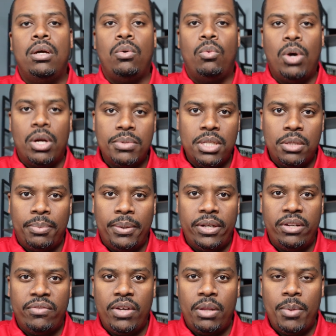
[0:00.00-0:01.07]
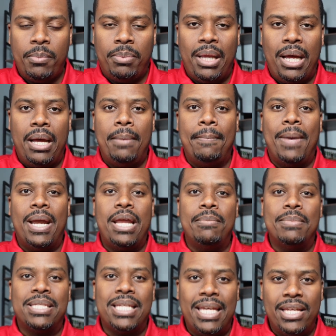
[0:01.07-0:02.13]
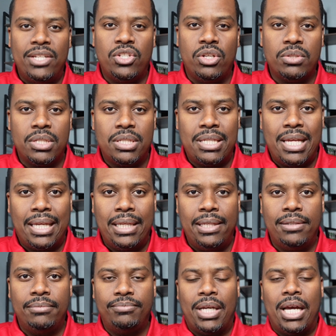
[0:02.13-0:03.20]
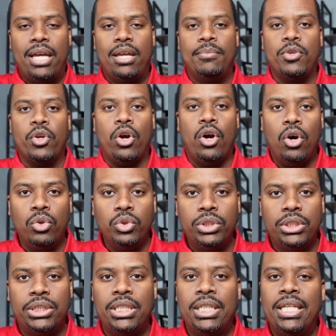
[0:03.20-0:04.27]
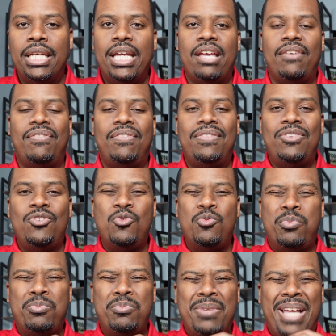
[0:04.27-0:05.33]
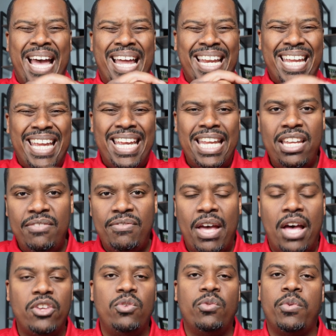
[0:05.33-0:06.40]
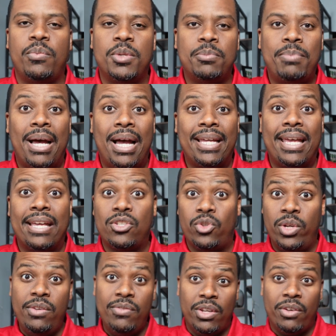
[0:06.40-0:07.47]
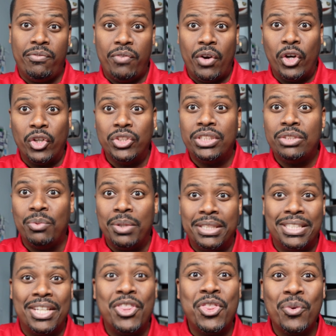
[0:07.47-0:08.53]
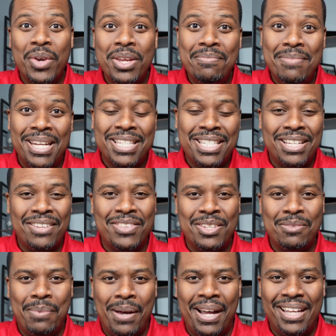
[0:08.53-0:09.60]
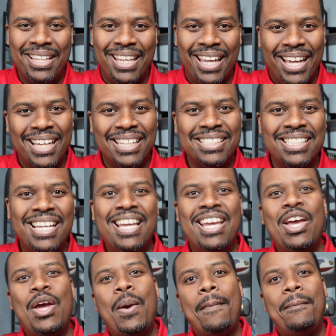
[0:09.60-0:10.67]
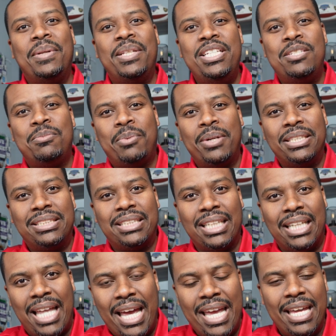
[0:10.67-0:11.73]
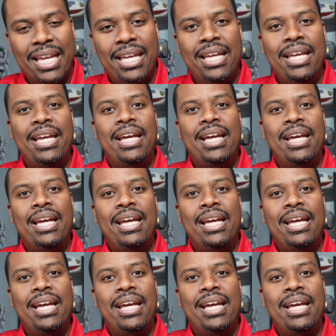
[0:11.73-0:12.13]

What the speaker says: welcome to the Player Development Pod. My name is Ed Jones II. I am your host. If you got any value from this podcast, or even the first, 3 minutes of this podcast, please press the like